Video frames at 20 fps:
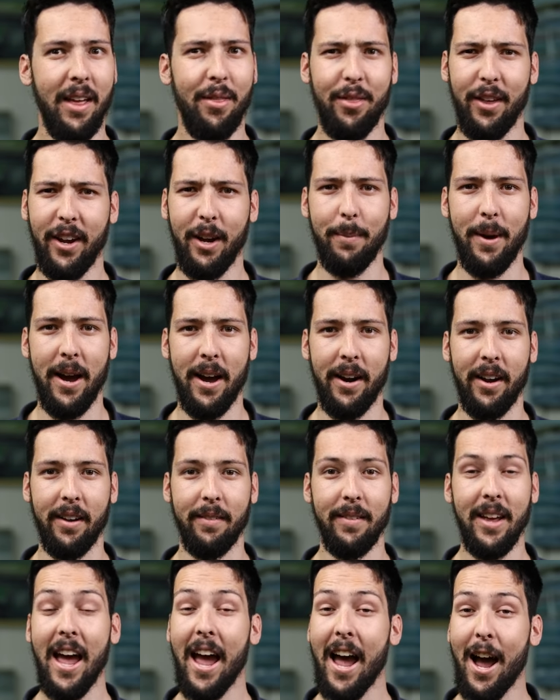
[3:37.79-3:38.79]
Think about it.
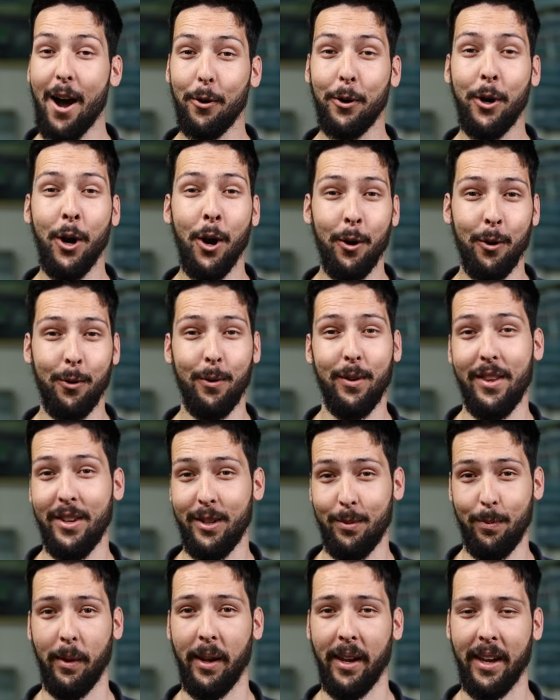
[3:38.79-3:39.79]
How cool would
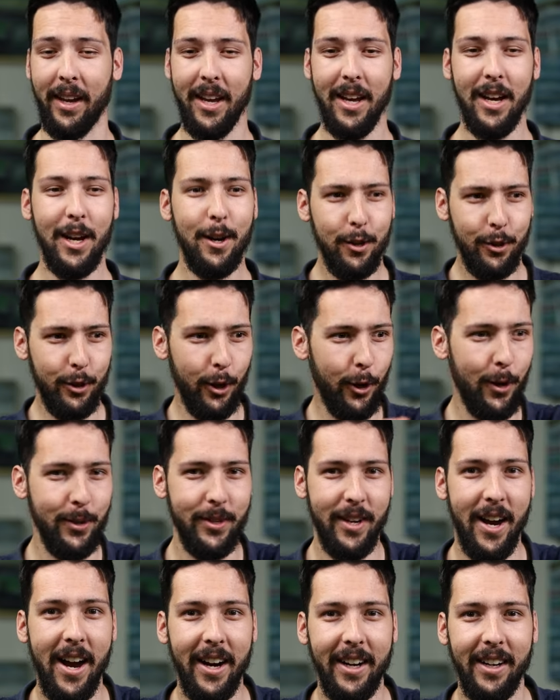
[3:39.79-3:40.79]
this be?
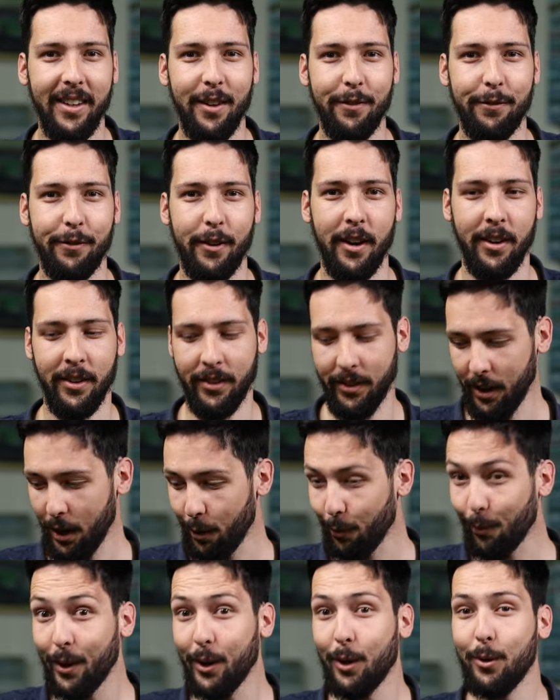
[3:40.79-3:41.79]
Sonos Arc in the front,
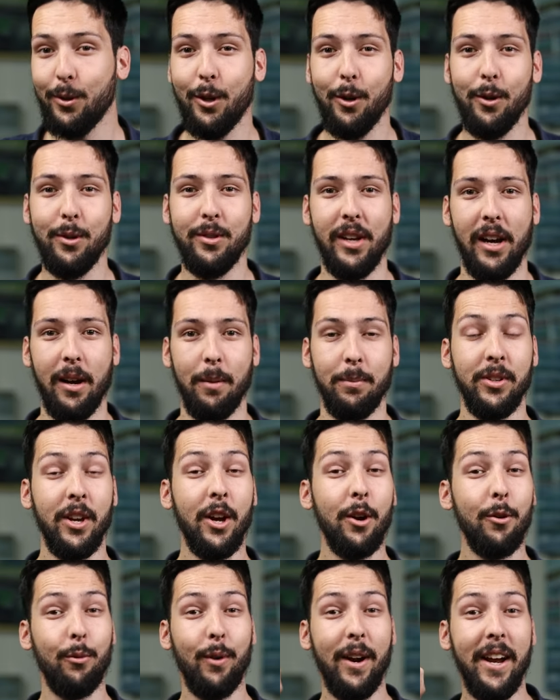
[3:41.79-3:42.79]
one or two subs,
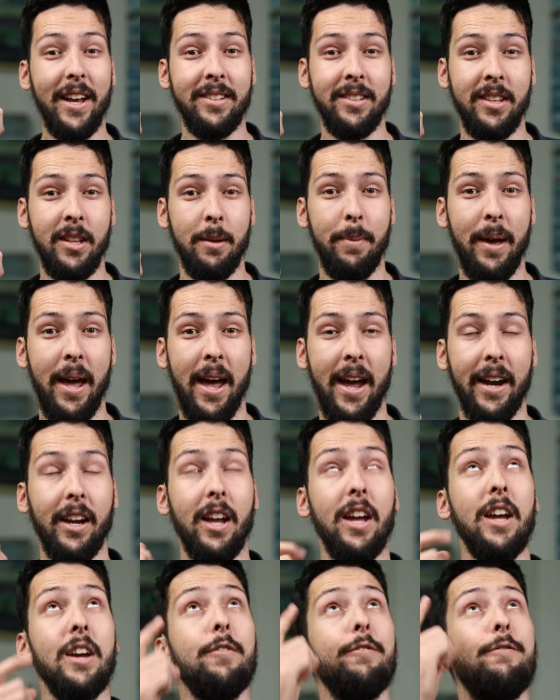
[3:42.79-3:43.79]
rears in the back,
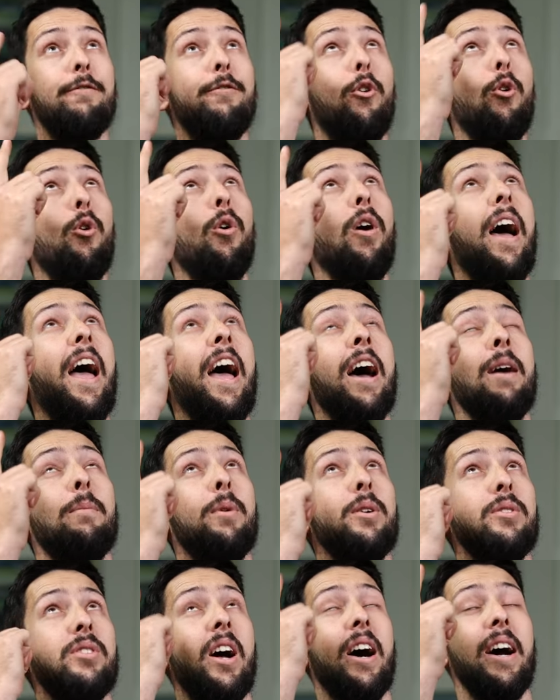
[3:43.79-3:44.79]
four
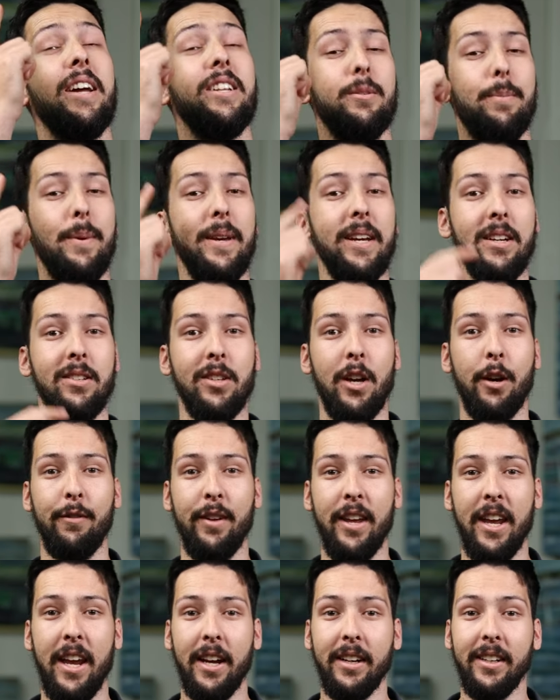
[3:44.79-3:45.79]
Atmos height speakers
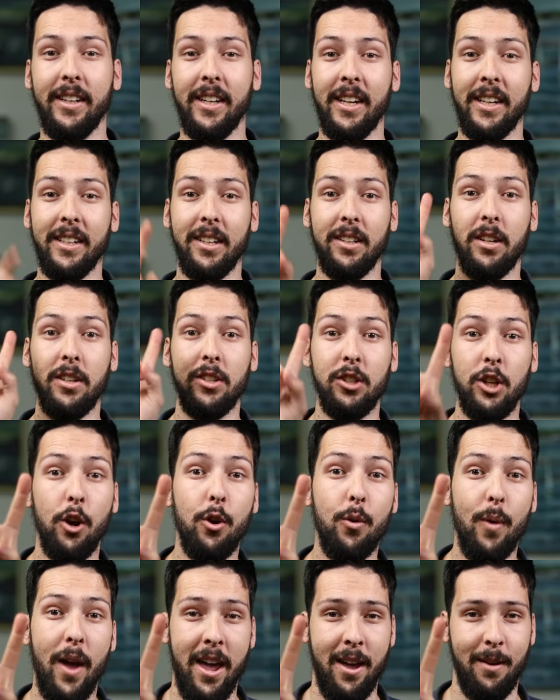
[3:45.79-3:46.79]
overhead connected to
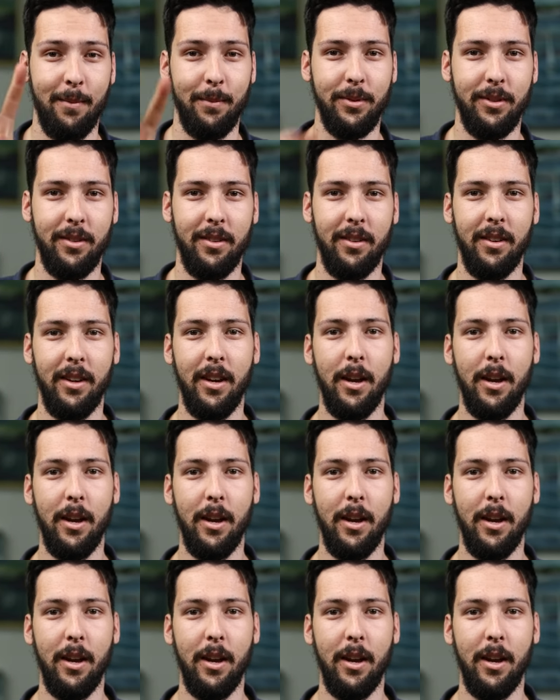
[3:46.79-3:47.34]
two amps.